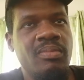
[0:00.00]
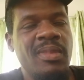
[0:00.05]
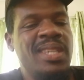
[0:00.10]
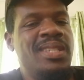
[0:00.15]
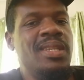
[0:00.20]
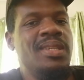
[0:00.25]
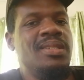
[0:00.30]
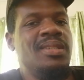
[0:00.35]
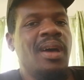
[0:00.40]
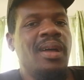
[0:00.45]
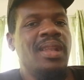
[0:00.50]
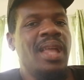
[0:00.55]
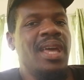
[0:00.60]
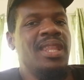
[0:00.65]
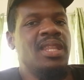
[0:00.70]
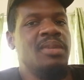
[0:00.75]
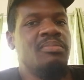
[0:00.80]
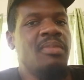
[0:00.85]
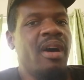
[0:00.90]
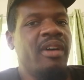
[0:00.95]
This is not
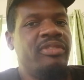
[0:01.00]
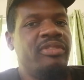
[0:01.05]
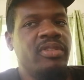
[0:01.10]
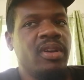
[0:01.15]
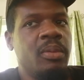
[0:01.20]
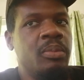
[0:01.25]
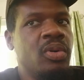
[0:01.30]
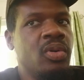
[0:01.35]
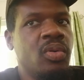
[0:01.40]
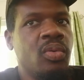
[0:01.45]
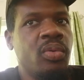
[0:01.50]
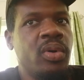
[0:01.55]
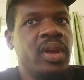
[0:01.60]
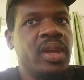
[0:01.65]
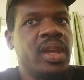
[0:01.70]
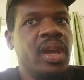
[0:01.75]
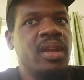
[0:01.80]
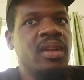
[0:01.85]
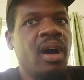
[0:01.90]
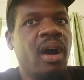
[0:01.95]
like the mafia, bro, where
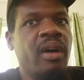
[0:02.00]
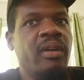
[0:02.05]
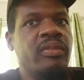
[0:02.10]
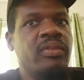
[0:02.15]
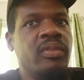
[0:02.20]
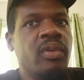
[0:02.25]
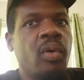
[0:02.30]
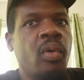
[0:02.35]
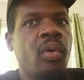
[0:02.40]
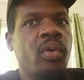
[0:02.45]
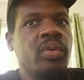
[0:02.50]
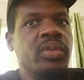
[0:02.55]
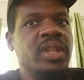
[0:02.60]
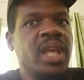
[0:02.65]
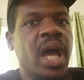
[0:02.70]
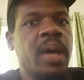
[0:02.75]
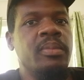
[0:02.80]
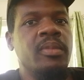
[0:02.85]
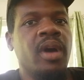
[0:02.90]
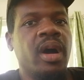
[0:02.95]
you can have
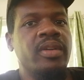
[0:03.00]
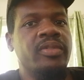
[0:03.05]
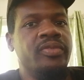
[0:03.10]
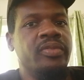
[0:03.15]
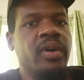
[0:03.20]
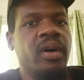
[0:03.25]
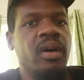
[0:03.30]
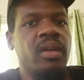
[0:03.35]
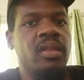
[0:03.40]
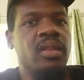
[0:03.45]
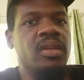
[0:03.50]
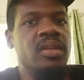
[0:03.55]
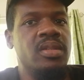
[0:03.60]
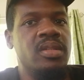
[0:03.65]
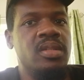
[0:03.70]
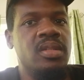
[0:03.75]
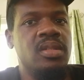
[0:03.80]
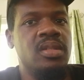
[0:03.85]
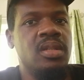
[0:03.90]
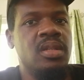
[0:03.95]
old-time
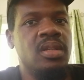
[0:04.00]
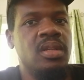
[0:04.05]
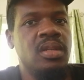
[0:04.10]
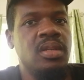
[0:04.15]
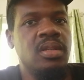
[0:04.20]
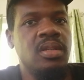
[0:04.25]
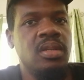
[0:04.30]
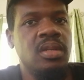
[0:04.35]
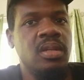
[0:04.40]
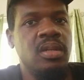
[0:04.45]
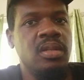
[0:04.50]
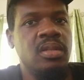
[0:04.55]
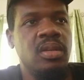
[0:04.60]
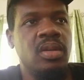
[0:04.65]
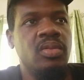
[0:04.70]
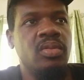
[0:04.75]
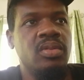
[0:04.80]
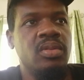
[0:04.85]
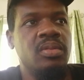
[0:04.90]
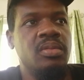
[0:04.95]
godfathers,
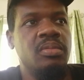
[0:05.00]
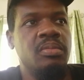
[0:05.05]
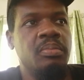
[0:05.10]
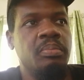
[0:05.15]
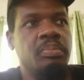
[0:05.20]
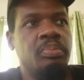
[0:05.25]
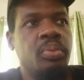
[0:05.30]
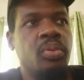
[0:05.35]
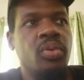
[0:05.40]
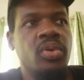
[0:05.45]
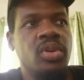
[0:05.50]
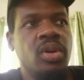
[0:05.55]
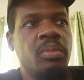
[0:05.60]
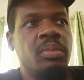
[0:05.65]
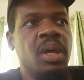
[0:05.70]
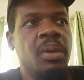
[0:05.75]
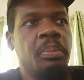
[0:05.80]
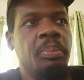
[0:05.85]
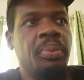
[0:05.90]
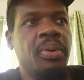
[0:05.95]
you know, pulling
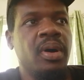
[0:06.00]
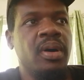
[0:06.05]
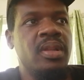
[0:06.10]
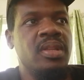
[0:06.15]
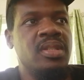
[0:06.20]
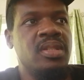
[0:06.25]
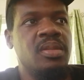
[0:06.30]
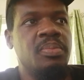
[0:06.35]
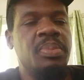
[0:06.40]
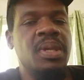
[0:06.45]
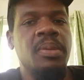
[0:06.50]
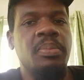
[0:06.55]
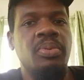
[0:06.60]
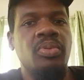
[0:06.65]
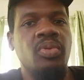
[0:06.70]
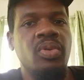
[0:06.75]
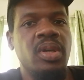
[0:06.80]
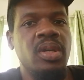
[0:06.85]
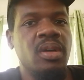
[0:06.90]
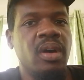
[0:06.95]
up them pants,
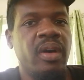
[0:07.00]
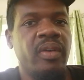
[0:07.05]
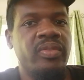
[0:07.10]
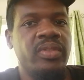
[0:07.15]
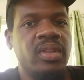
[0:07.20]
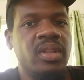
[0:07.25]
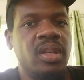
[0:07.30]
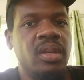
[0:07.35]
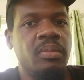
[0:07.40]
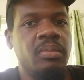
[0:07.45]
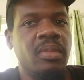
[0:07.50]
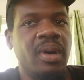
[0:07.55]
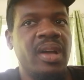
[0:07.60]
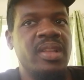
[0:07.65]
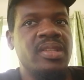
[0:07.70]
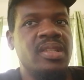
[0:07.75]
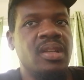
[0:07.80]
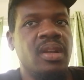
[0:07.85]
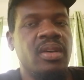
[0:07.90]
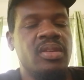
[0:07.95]
people looking after them
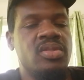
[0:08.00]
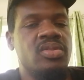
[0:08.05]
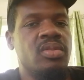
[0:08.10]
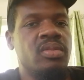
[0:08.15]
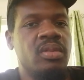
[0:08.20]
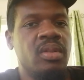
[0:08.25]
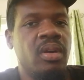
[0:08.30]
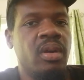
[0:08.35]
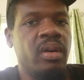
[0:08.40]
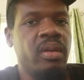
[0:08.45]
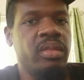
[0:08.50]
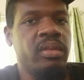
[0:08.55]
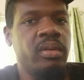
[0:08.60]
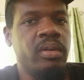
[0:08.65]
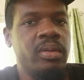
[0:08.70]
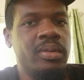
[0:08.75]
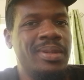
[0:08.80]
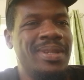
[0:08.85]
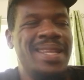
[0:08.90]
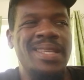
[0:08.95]
until assert their
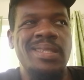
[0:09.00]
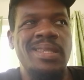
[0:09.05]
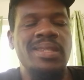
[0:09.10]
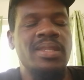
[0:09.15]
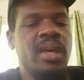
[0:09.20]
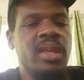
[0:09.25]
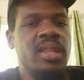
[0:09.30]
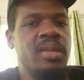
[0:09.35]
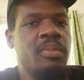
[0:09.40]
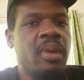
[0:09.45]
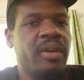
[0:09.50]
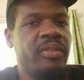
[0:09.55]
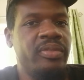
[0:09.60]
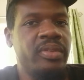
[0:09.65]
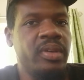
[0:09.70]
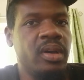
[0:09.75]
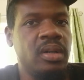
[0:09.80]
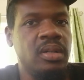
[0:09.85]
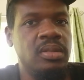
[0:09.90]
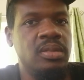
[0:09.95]
authority. This is not the
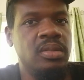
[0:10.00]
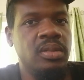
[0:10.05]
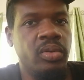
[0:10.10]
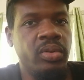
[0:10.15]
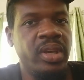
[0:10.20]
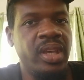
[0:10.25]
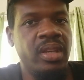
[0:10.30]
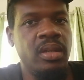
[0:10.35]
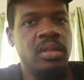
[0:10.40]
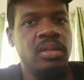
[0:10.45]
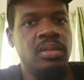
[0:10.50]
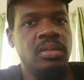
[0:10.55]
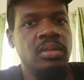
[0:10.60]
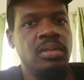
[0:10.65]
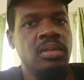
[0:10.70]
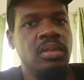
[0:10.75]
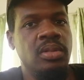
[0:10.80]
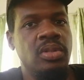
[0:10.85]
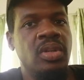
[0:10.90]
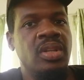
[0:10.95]
mafia, okay?
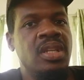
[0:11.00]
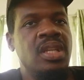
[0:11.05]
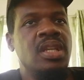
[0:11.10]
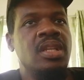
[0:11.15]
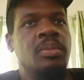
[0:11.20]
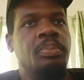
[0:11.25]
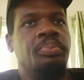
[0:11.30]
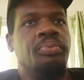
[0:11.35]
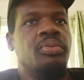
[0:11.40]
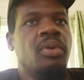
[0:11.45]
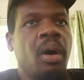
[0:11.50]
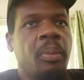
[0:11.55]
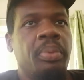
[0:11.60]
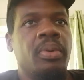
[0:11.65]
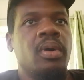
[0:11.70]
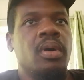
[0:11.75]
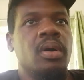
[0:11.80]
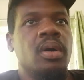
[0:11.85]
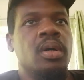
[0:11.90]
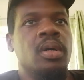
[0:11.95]
You need
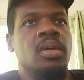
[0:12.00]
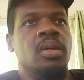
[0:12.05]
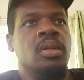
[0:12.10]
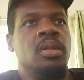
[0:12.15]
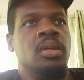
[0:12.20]
proper,